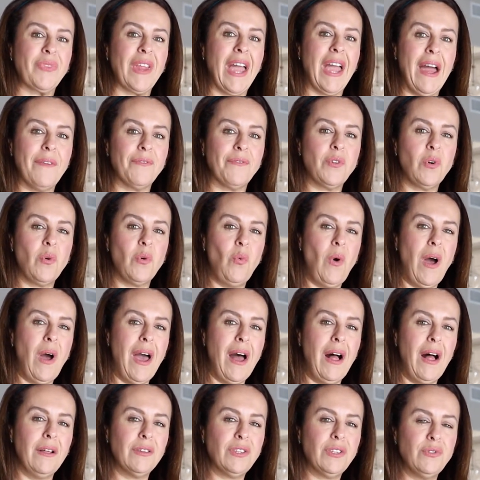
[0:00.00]
after a
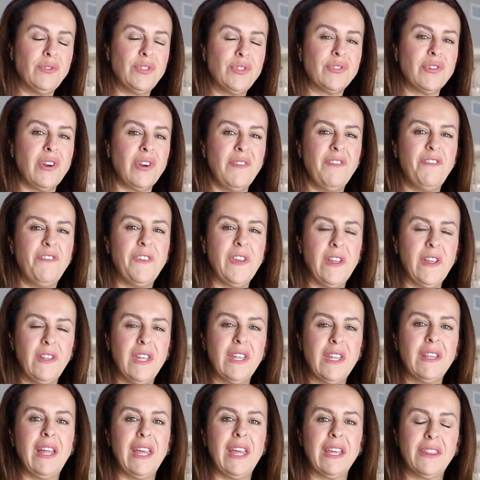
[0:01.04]
while, you start
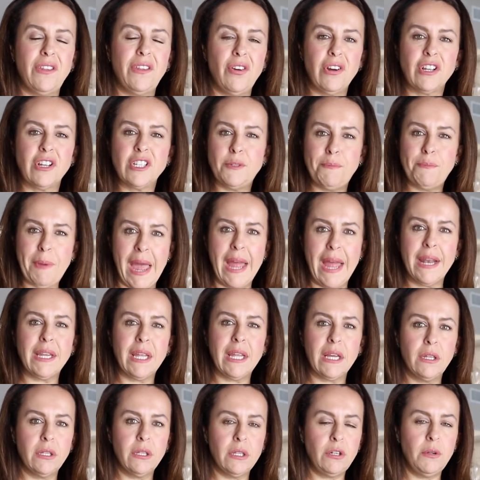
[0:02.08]
feeling like they're
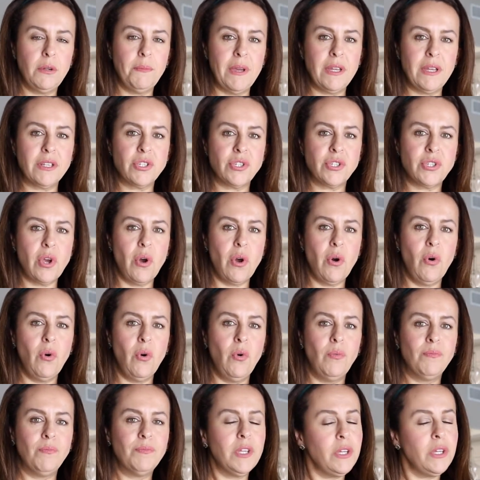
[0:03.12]
expanding a little bit.
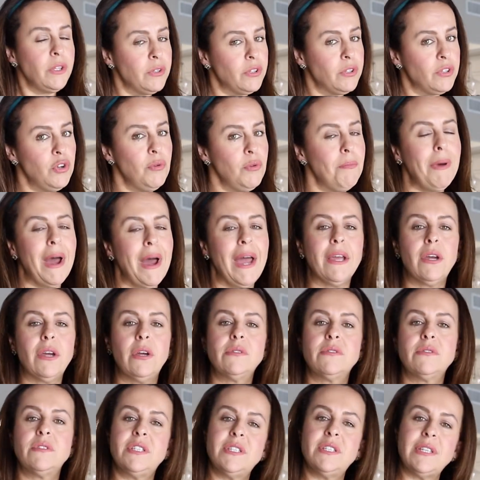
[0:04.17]
So you
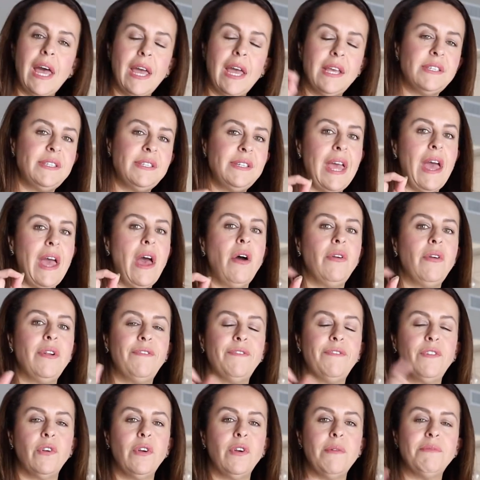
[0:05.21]
might size down
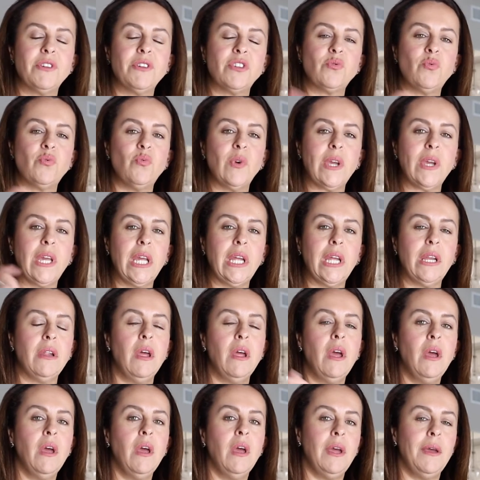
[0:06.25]
if you're in
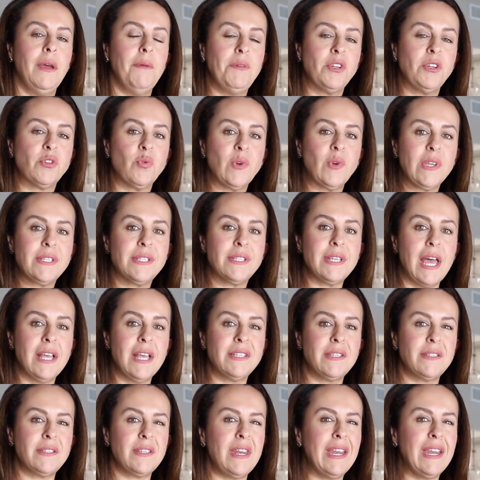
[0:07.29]
between
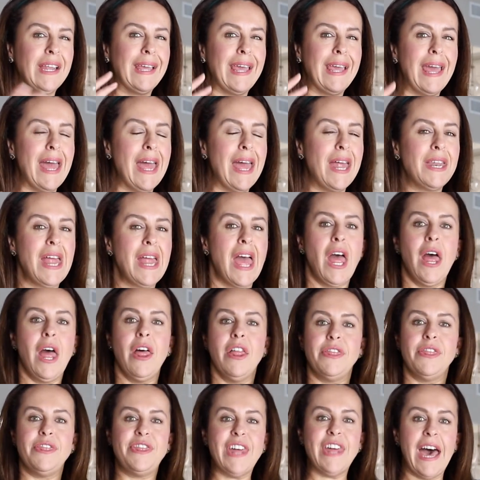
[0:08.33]
sizes. And again,
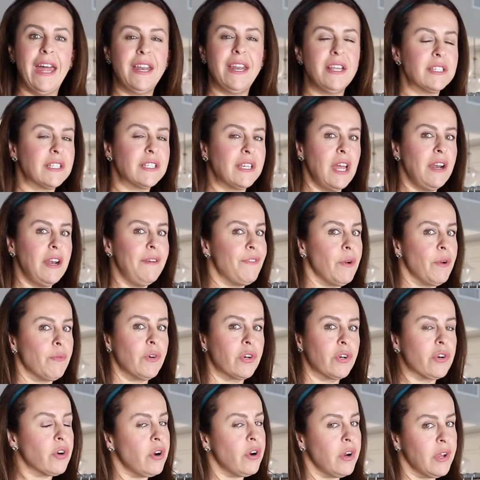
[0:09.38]
that is kind of the
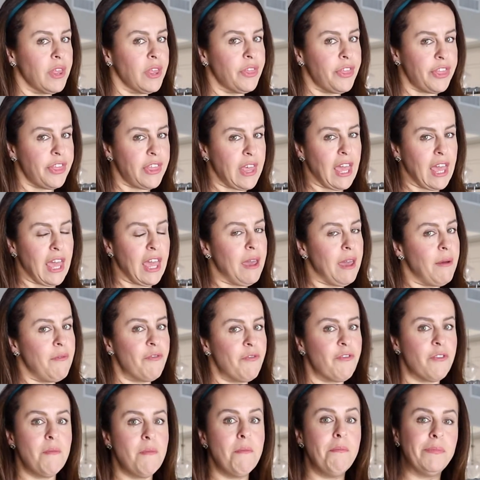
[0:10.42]
recurring theme
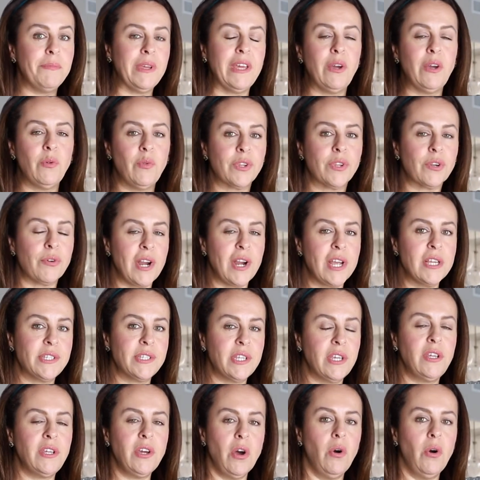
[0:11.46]
for me with
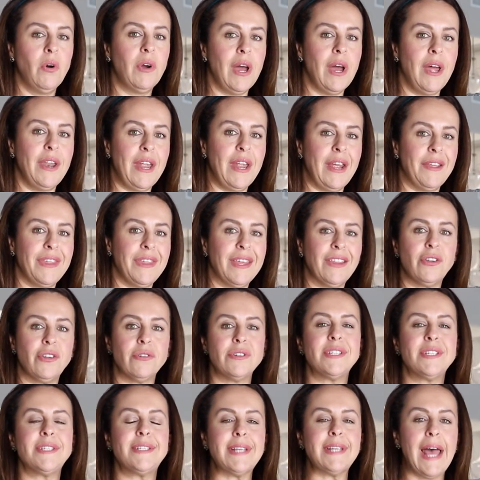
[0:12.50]
CRZ Yoga. I think their
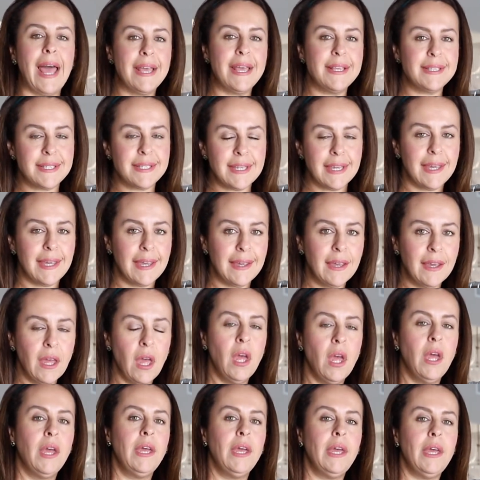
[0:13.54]
sizing
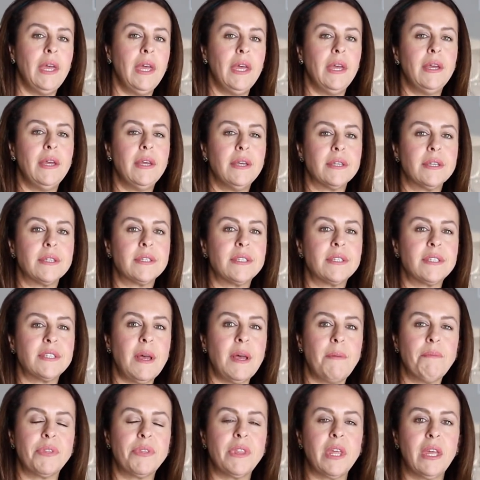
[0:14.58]
is
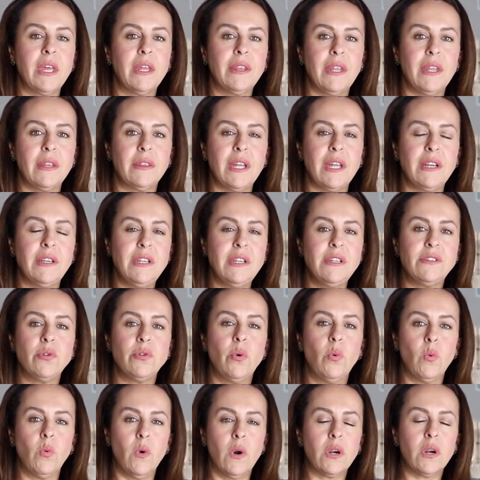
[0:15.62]
something that they need to
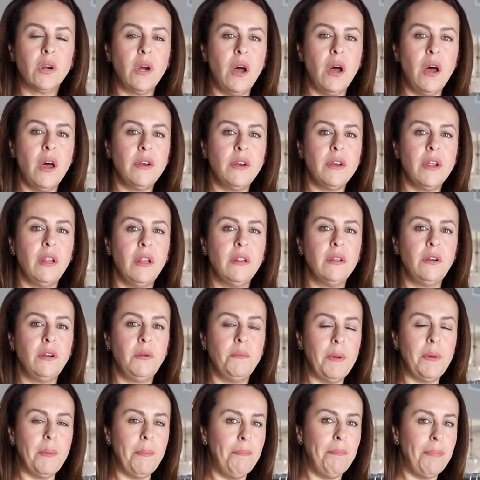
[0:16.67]
work on a little
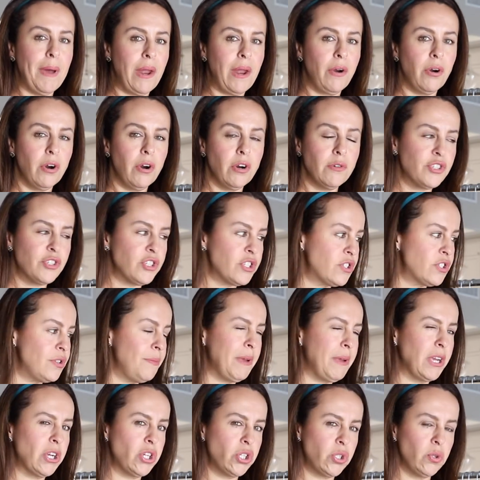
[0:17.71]
bit better, just to
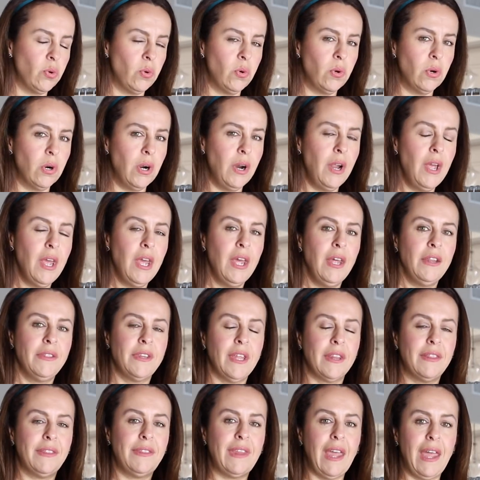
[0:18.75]
make sure
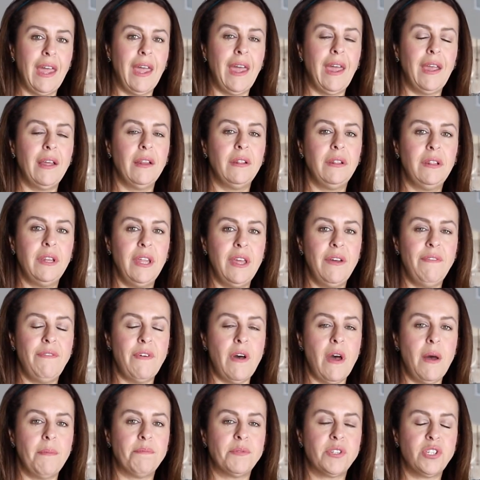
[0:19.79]
that they live
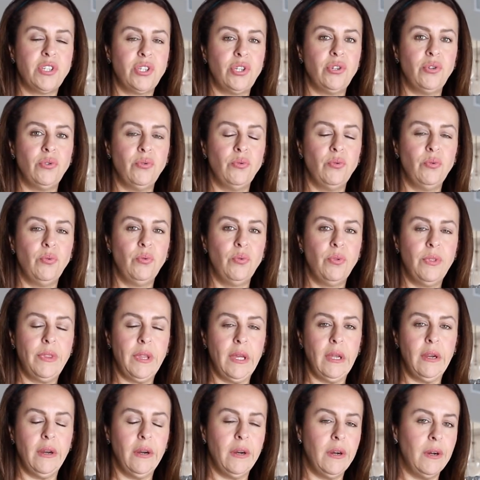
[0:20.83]
up to
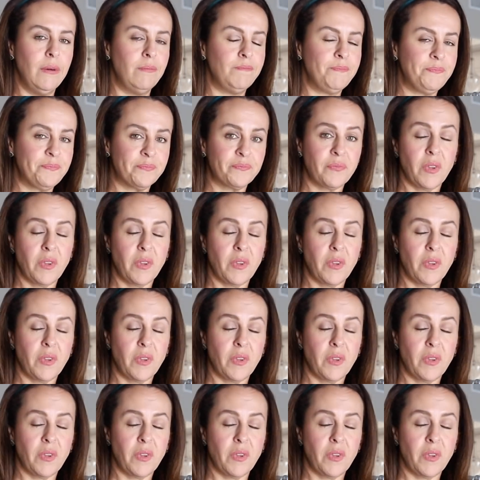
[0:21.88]
their